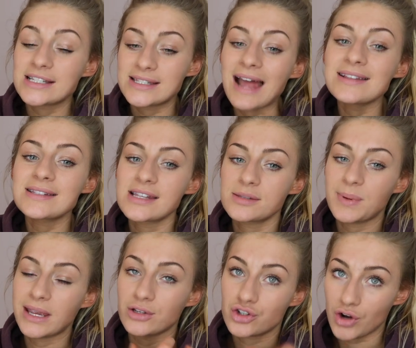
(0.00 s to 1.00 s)
sense it's
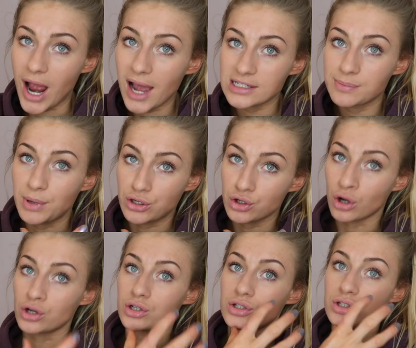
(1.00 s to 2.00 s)
being tracked, but
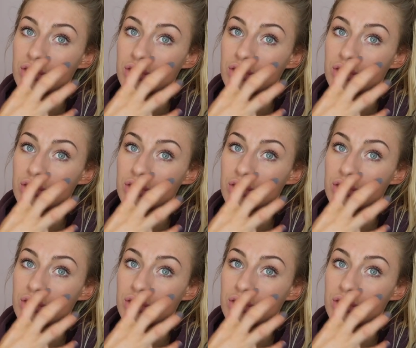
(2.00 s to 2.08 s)
not